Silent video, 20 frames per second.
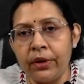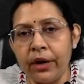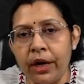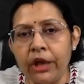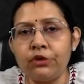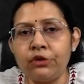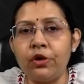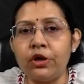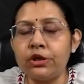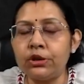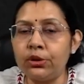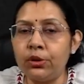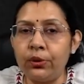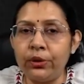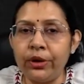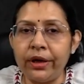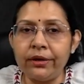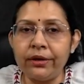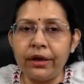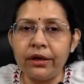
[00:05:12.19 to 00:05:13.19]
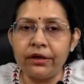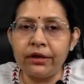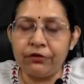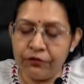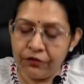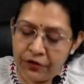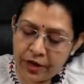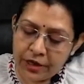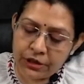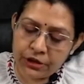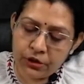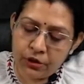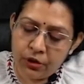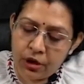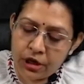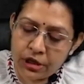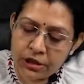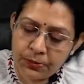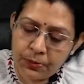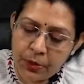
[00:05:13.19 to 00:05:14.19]
It was noted that weight
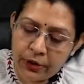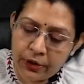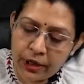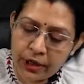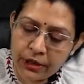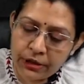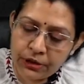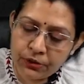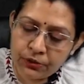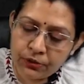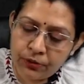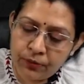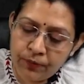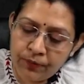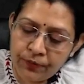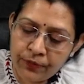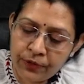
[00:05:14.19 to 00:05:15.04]
corresponding to